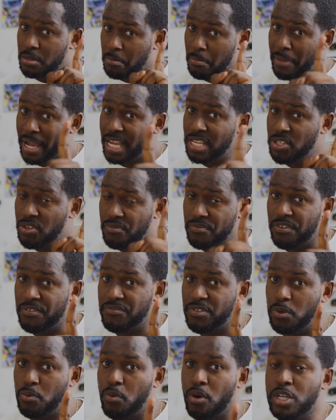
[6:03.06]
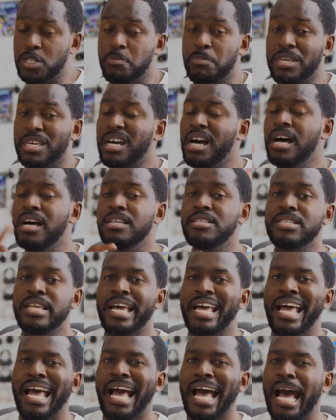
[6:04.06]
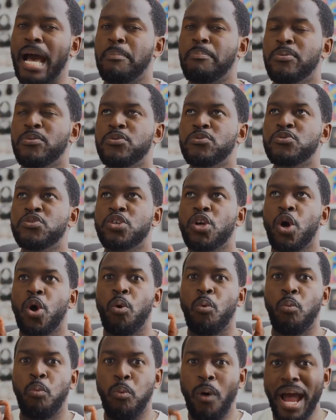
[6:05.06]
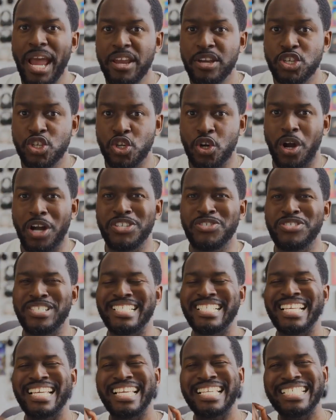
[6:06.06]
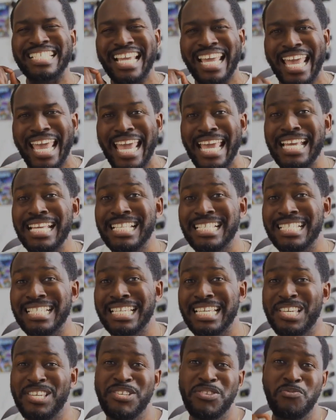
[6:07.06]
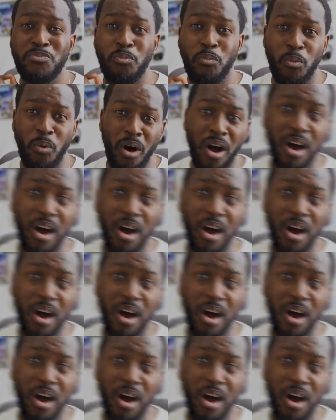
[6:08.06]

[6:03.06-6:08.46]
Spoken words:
So mind you, 15 watts because Apple's wired charging is 18